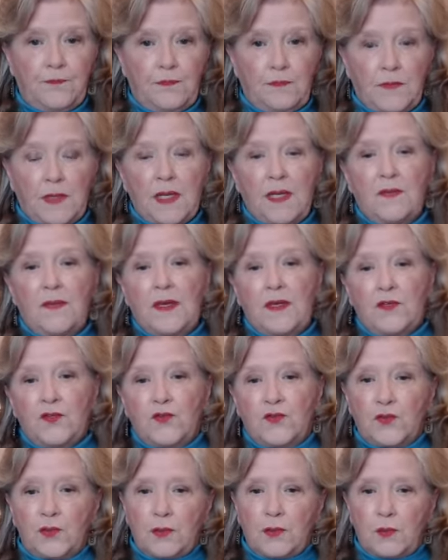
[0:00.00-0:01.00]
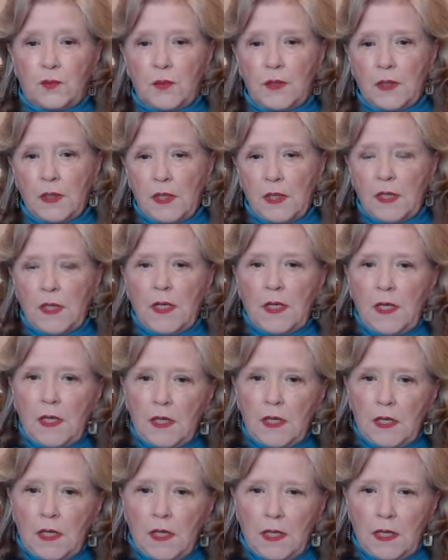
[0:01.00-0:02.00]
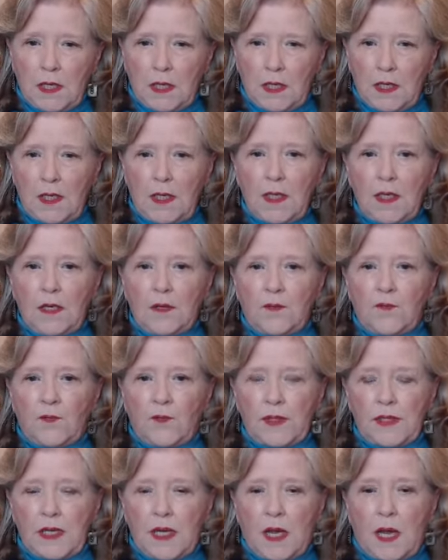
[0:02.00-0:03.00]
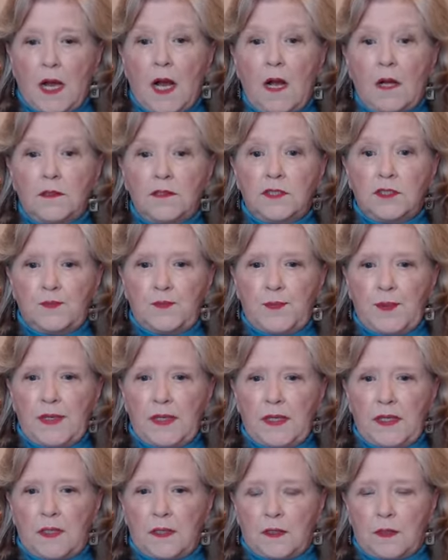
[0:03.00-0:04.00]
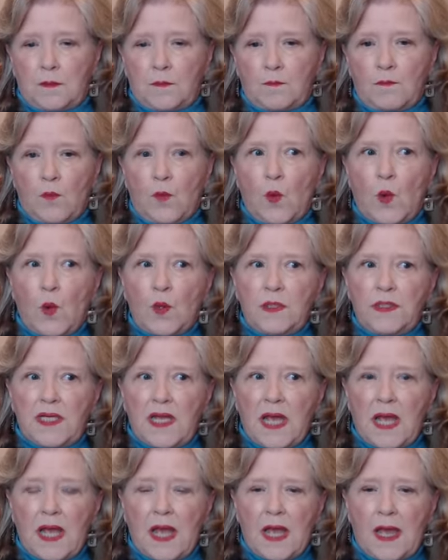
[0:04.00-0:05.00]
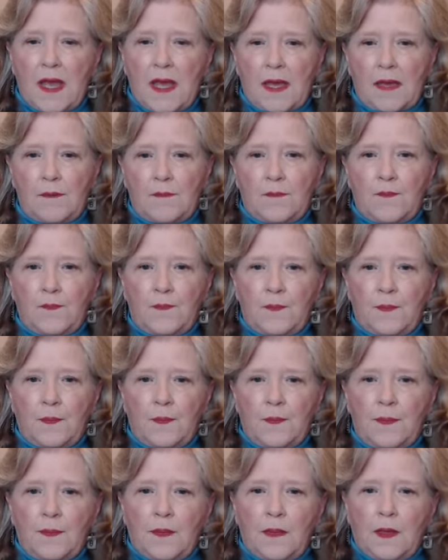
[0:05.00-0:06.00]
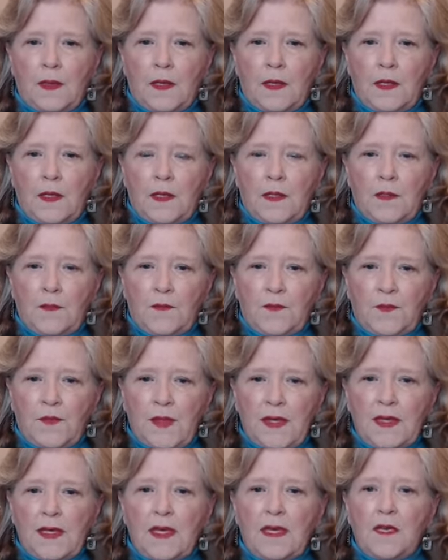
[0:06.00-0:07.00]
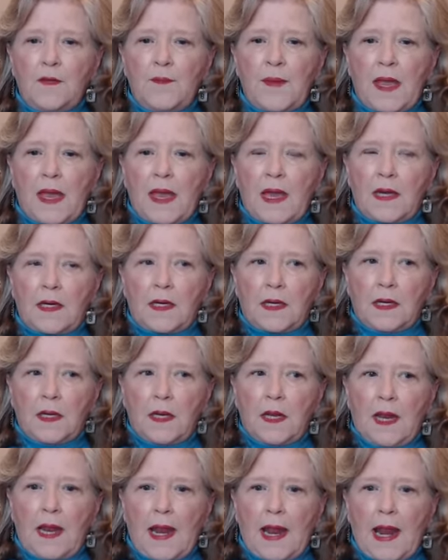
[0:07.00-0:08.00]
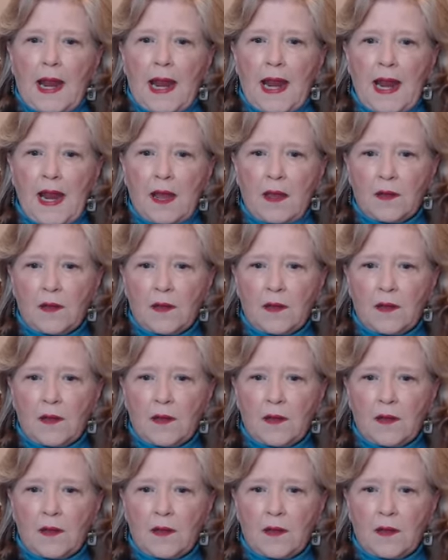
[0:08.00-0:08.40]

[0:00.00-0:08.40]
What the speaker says: And that's true. If we all spent more time thinking about how